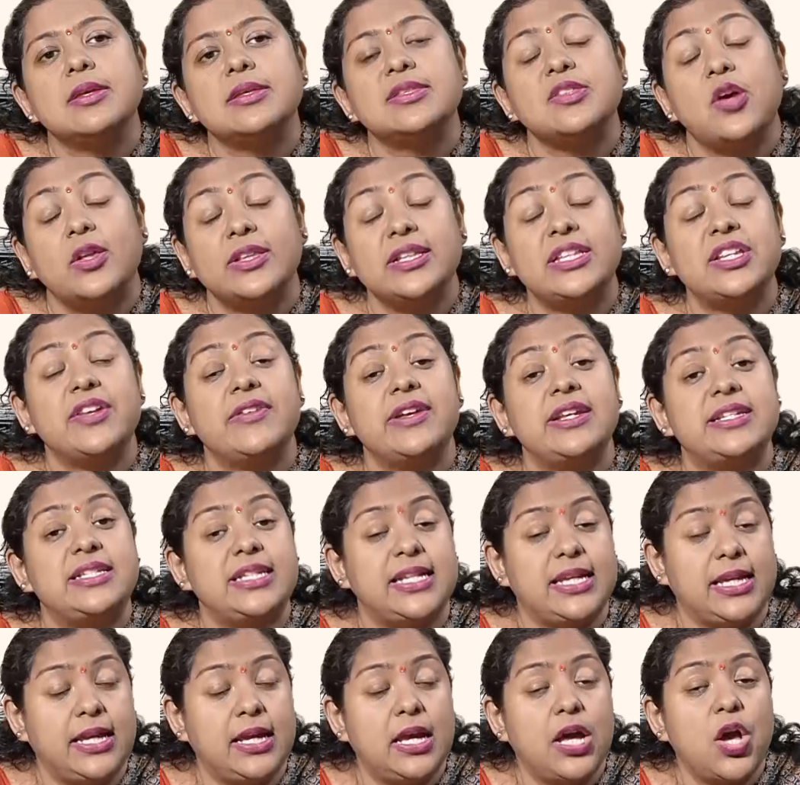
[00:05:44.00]

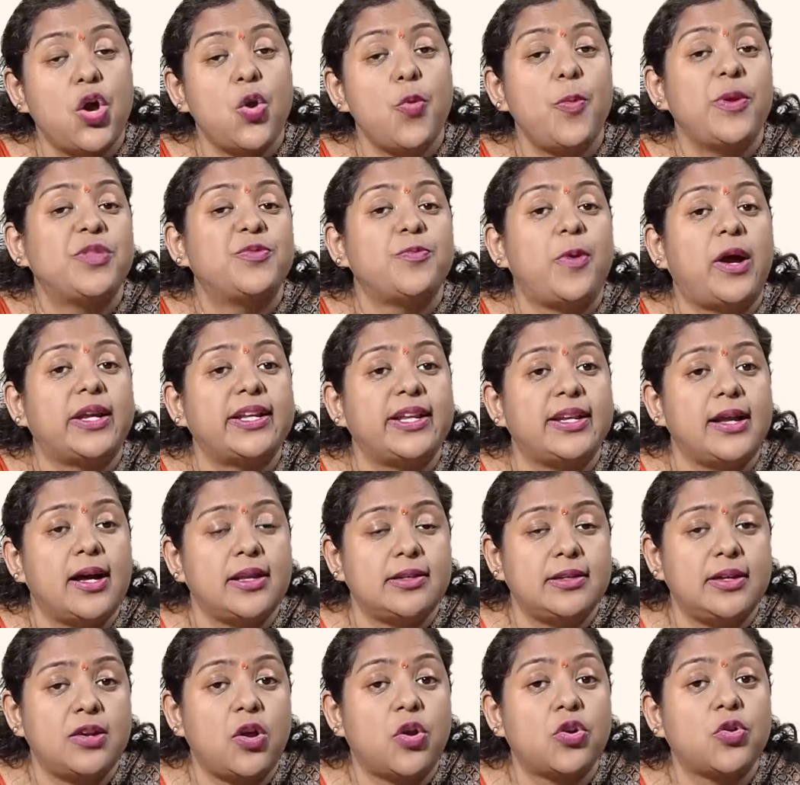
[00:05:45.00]
solidarity with one
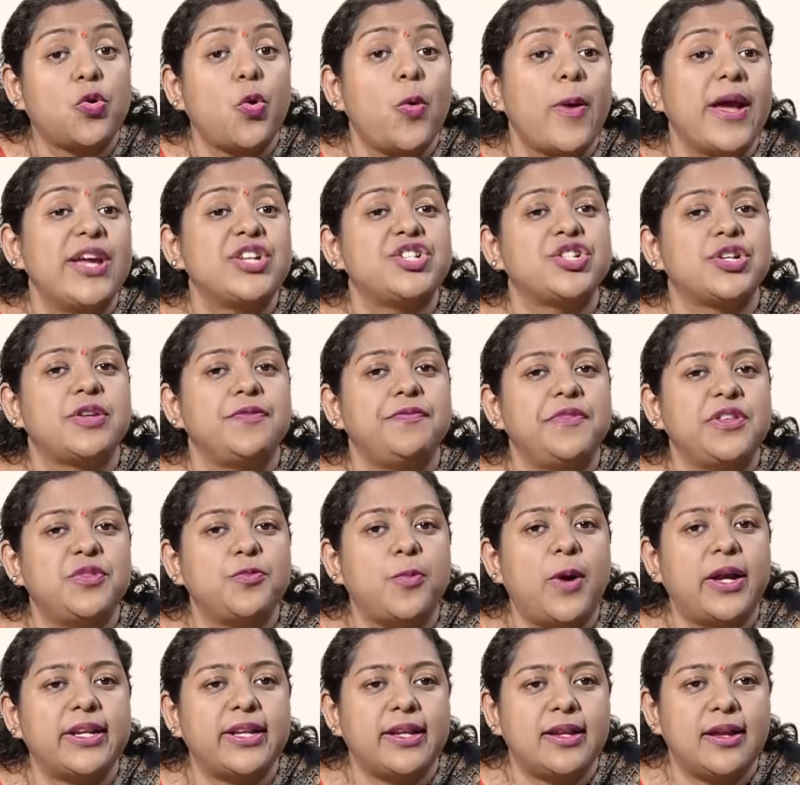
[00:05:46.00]
another or cohesion with
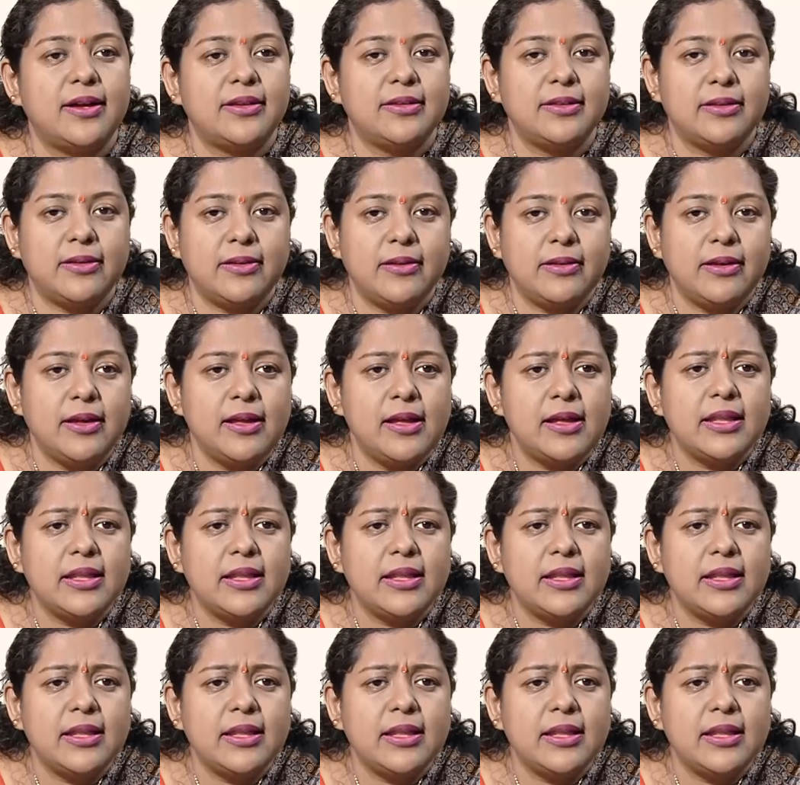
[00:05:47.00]
one another.